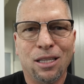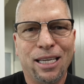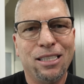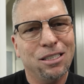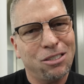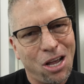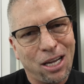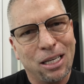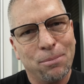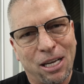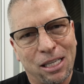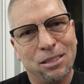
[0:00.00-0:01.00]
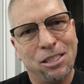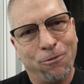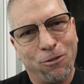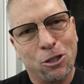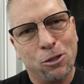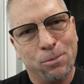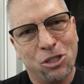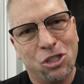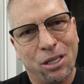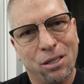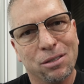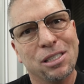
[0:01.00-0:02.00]
then you're talking about difficult
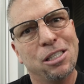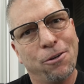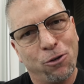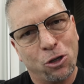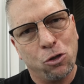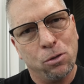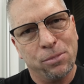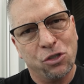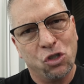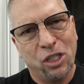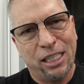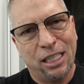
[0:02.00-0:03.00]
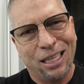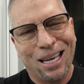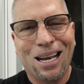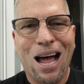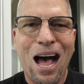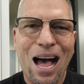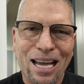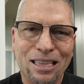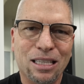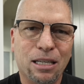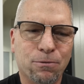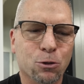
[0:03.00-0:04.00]
material and difficult machining and high
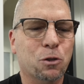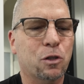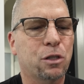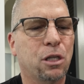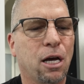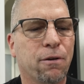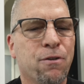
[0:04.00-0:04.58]
level stuff.